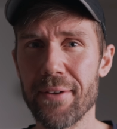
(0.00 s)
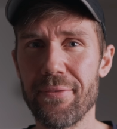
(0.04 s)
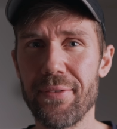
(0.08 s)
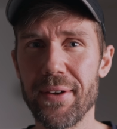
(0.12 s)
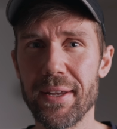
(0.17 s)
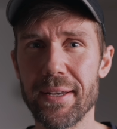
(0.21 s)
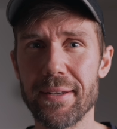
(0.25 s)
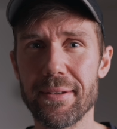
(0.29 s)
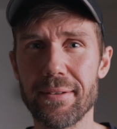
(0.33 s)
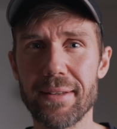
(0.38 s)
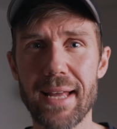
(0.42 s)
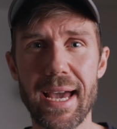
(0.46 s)
of
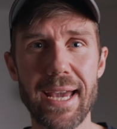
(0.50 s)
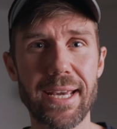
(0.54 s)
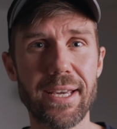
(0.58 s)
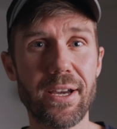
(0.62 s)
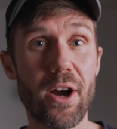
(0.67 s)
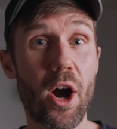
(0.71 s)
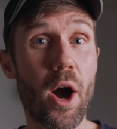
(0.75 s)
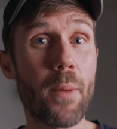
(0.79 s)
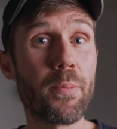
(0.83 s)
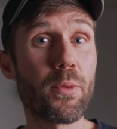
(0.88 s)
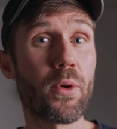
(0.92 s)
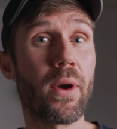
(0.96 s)
it like
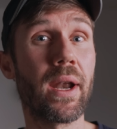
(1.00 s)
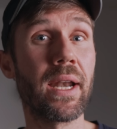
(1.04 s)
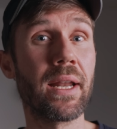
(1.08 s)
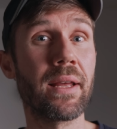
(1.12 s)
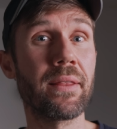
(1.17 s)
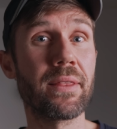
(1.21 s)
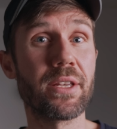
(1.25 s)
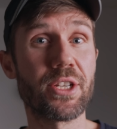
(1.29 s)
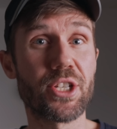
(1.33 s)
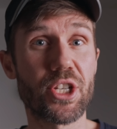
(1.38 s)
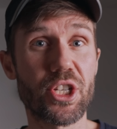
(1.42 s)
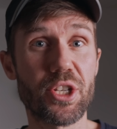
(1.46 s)

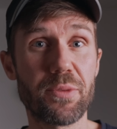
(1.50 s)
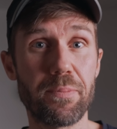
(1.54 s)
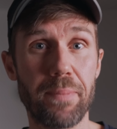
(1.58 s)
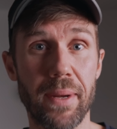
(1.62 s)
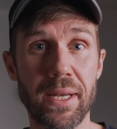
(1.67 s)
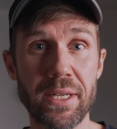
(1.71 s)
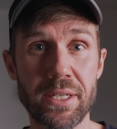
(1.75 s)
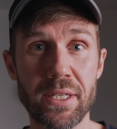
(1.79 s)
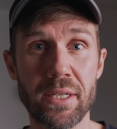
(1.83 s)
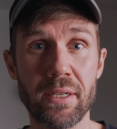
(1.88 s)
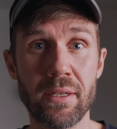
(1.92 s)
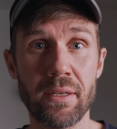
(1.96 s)
upgrading the
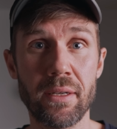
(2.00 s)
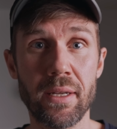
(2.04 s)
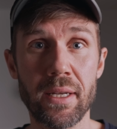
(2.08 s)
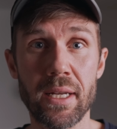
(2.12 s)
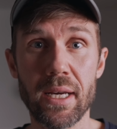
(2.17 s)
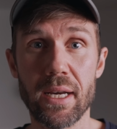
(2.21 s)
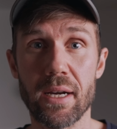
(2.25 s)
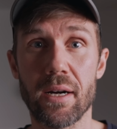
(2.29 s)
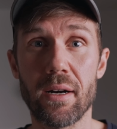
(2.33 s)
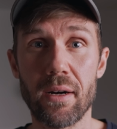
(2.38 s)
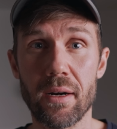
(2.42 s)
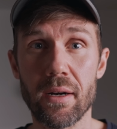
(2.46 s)
suspension in a
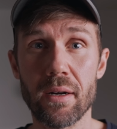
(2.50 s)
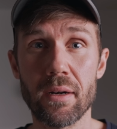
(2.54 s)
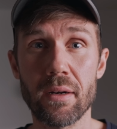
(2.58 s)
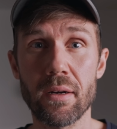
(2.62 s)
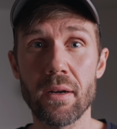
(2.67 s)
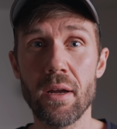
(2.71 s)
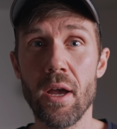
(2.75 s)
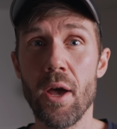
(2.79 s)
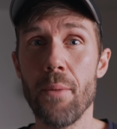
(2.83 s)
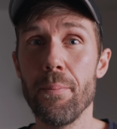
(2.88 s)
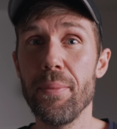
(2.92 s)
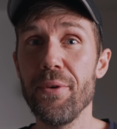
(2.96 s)
car
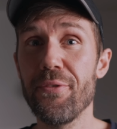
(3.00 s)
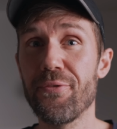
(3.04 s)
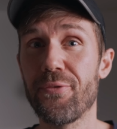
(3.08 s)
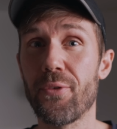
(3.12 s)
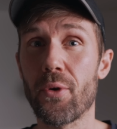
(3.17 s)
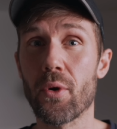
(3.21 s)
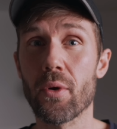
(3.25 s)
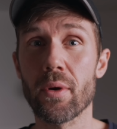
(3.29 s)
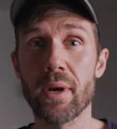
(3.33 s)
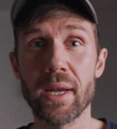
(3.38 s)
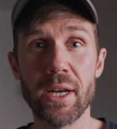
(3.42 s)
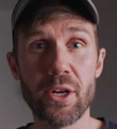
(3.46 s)

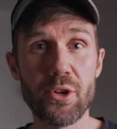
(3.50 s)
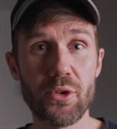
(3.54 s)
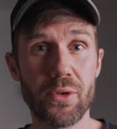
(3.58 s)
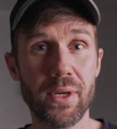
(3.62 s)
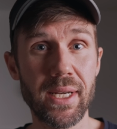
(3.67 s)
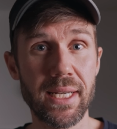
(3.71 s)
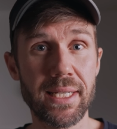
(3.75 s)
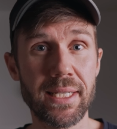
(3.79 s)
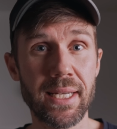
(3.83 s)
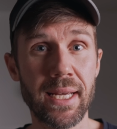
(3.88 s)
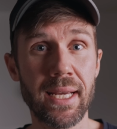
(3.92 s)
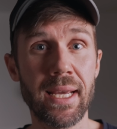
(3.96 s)
before
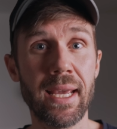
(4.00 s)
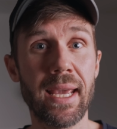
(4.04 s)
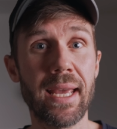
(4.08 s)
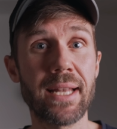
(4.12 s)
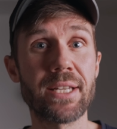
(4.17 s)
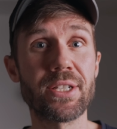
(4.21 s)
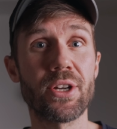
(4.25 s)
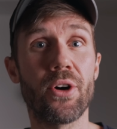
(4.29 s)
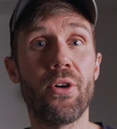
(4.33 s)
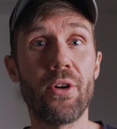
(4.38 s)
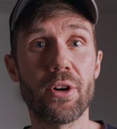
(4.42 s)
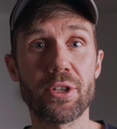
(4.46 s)
increasing
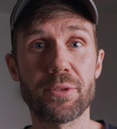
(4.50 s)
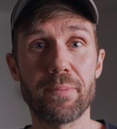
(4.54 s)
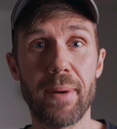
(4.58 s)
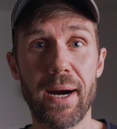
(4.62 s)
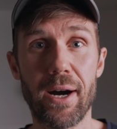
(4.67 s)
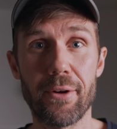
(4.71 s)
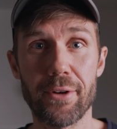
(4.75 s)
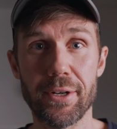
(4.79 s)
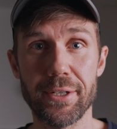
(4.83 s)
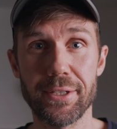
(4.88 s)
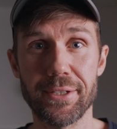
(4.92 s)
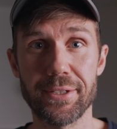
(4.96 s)
its
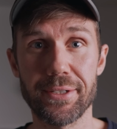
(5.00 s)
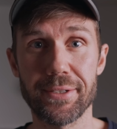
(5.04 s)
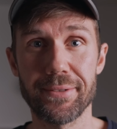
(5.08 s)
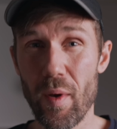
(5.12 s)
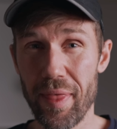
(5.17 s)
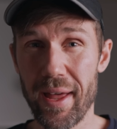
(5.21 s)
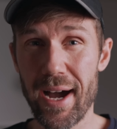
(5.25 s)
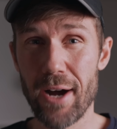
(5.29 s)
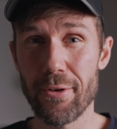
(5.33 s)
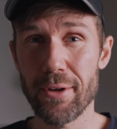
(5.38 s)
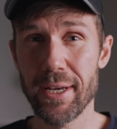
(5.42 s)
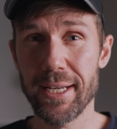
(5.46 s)
horsepowers.
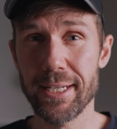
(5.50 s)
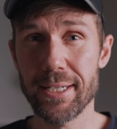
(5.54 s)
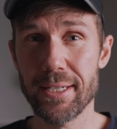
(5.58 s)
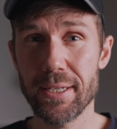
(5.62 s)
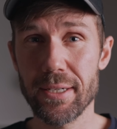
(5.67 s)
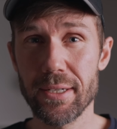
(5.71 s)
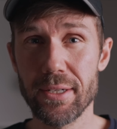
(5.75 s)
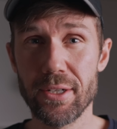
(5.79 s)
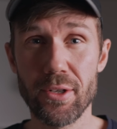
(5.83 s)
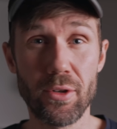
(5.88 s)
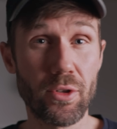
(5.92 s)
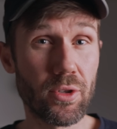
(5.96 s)
Without
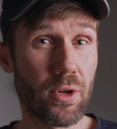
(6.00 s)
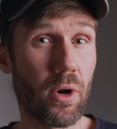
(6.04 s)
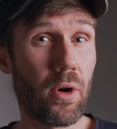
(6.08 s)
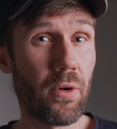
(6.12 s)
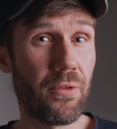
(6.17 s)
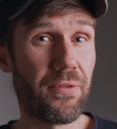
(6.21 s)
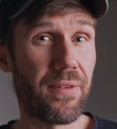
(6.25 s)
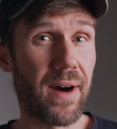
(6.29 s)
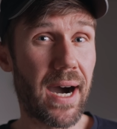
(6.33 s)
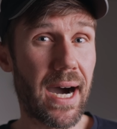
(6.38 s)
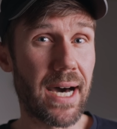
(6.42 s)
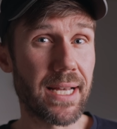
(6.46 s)
it, you'll go
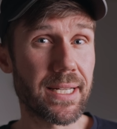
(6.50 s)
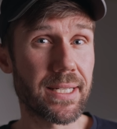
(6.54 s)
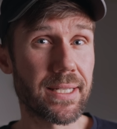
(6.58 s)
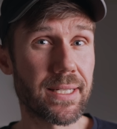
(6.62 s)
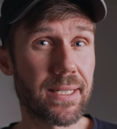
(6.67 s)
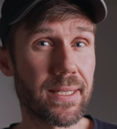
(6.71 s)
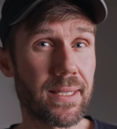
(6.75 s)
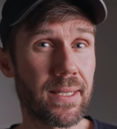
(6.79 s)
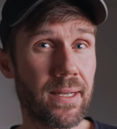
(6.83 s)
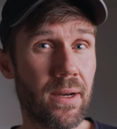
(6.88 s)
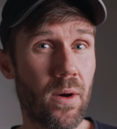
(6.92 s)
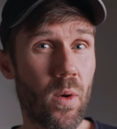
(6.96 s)

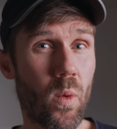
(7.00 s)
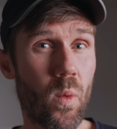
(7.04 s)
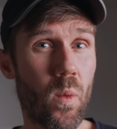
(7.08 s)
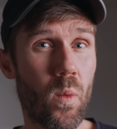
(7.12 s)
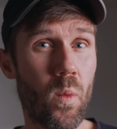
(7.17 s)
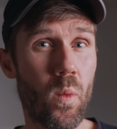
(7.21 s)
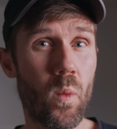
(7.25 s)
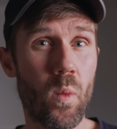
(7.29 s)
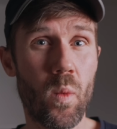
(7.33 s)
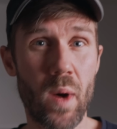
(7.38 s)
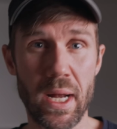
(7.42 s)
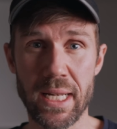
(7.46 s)
fast
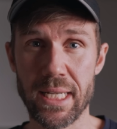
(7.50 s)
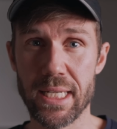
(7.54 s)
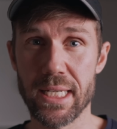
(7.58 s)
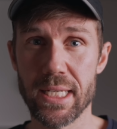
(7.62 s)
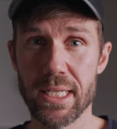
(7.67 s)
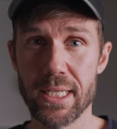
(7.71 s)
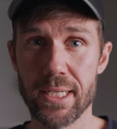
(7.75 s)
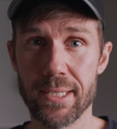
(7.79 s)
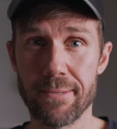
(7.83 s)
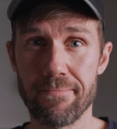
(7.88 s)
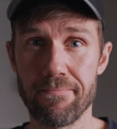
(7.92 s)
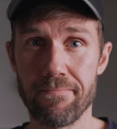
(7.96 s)

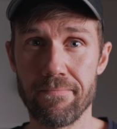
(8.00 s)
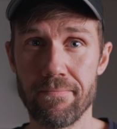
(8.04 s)
once